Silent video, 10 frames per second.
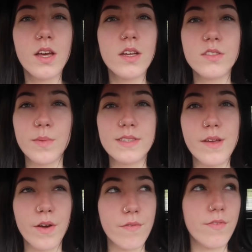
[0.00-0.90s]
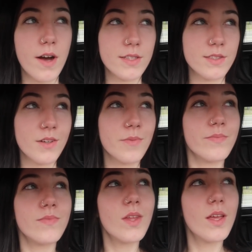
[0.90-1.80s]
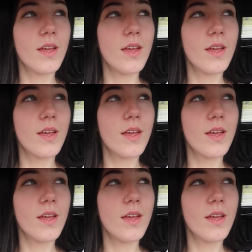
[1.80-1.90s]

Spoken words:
So I'm going to see if I can find some.